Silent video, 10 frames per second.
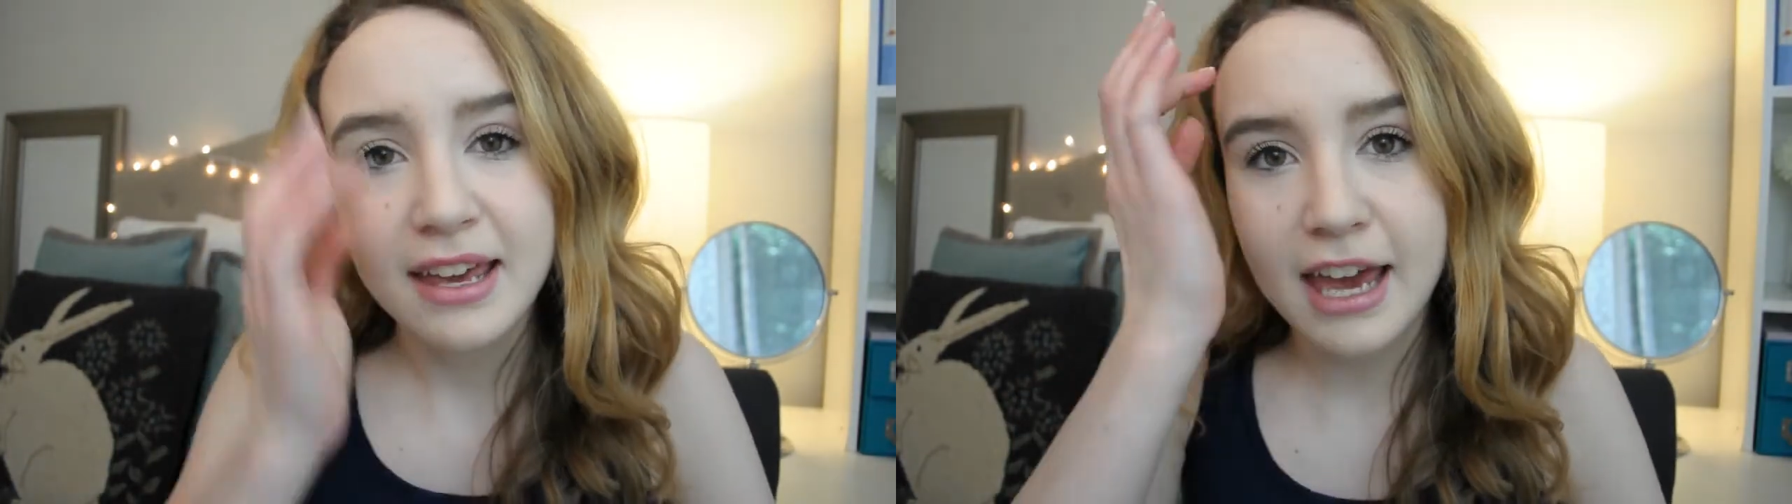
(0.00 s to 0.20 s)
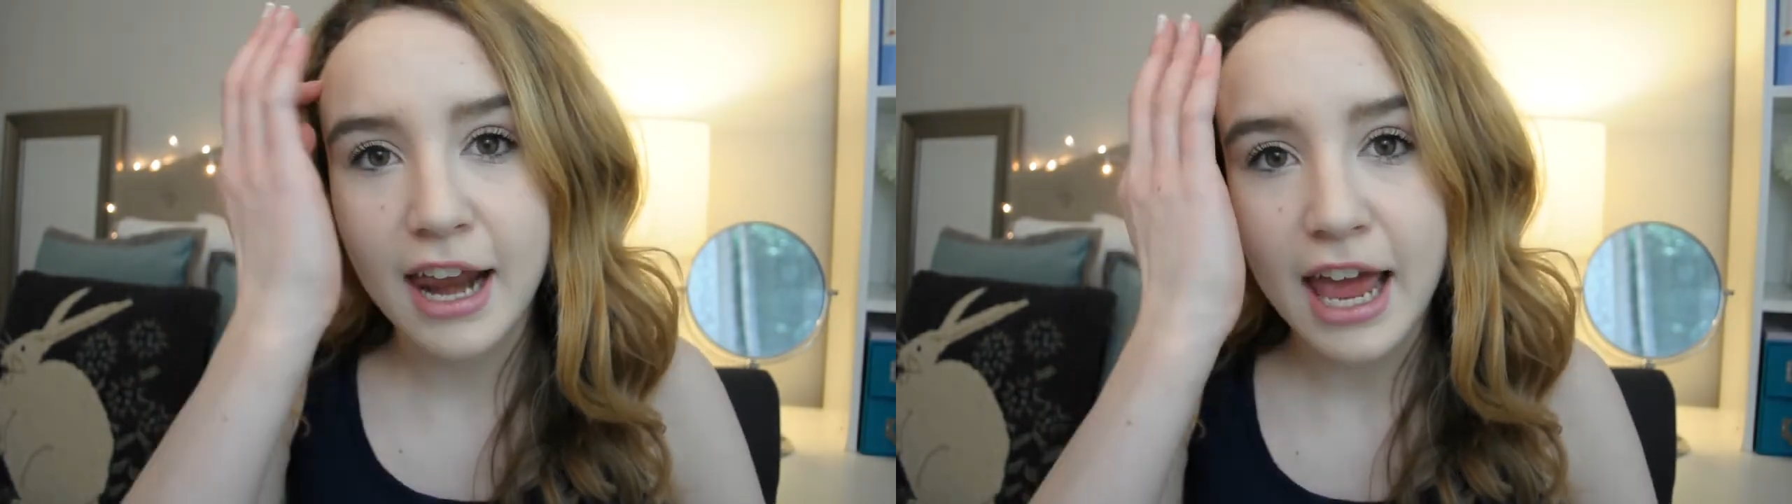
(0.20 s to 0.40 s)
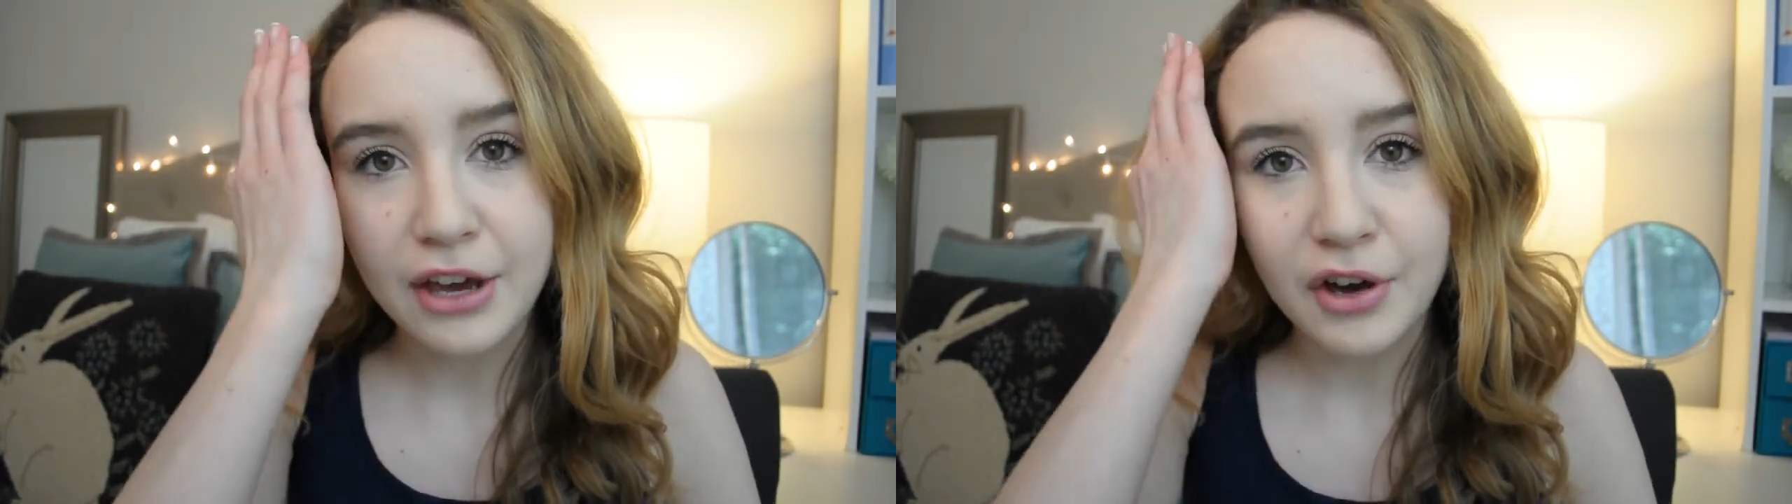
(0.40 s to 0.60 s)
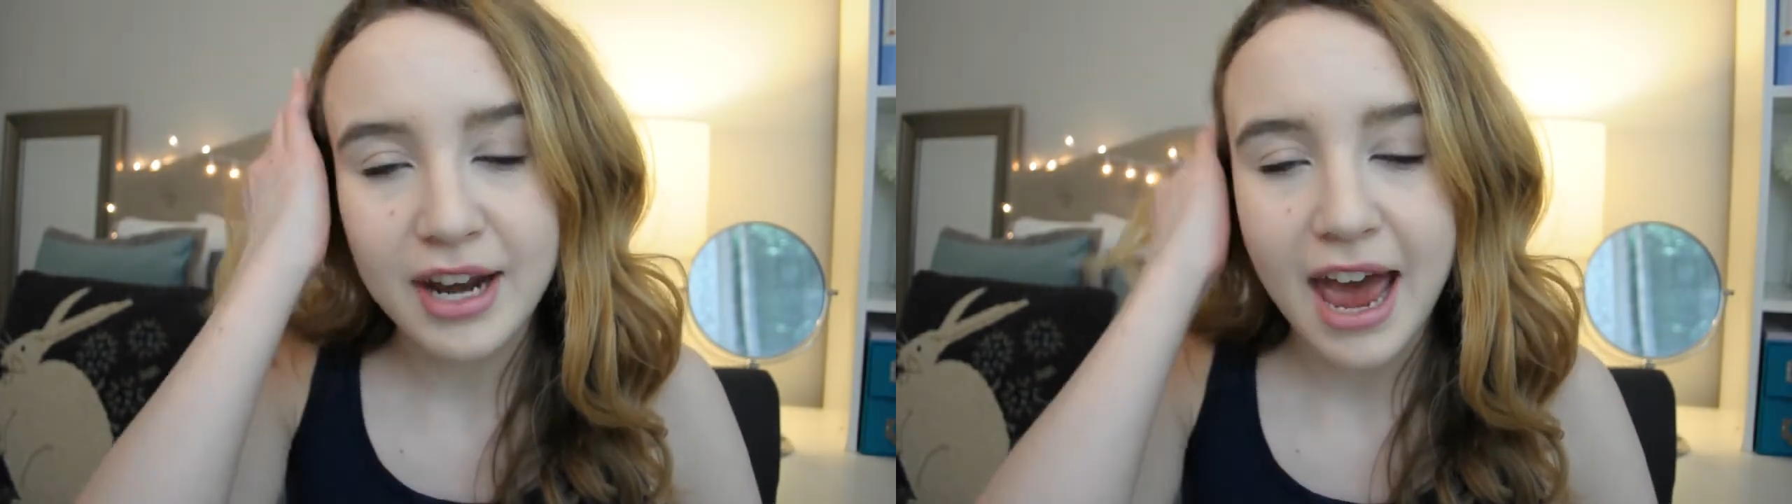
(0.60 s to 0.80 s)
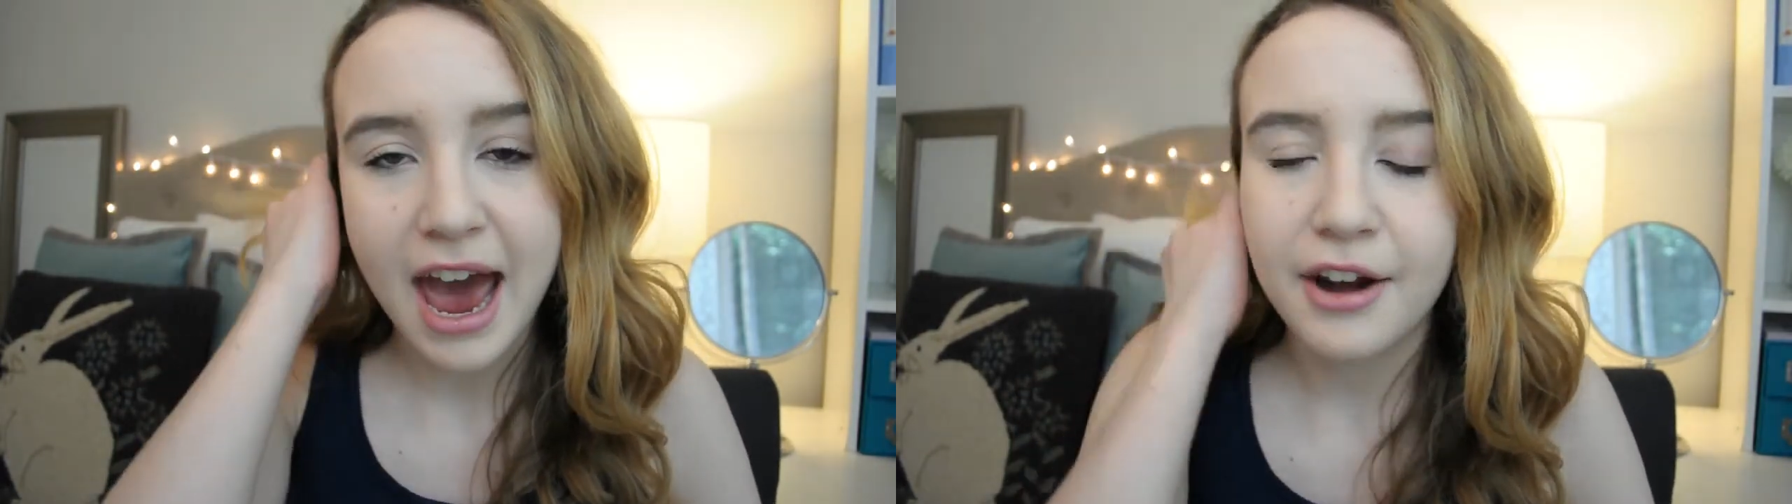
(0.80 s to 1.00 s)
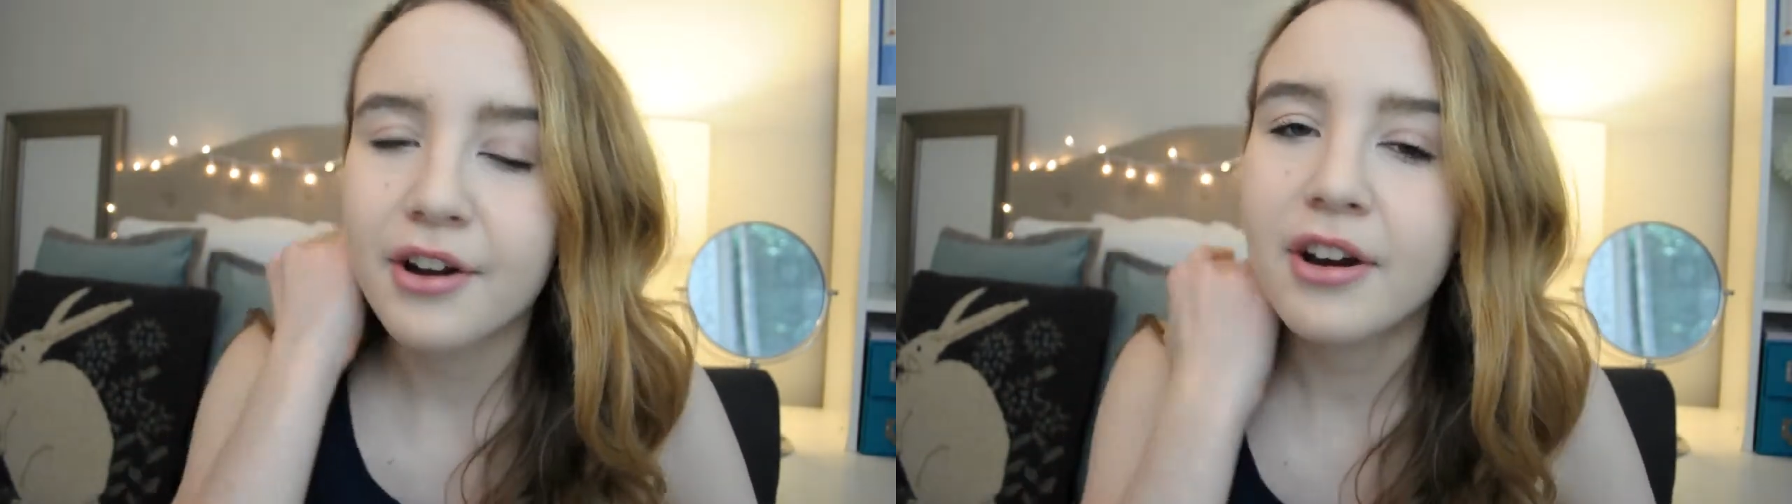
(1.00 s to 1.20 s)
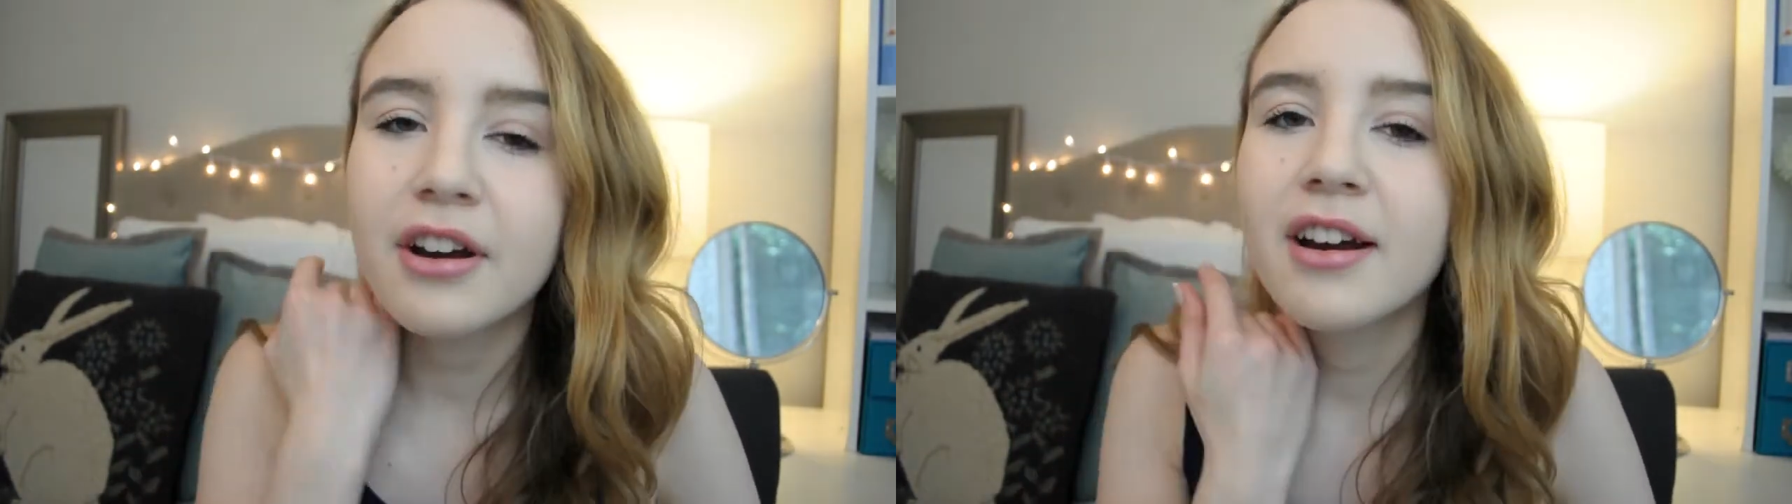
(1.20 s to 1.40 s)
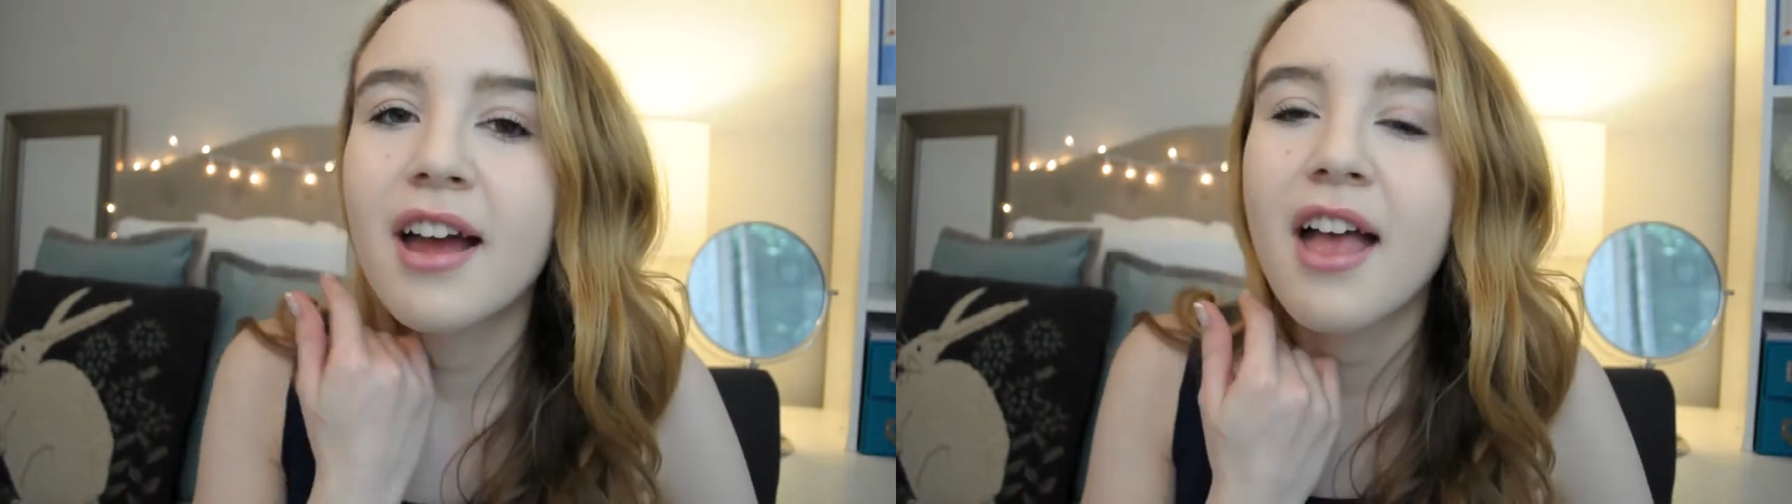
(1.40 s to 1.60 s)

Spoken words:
get a good editor.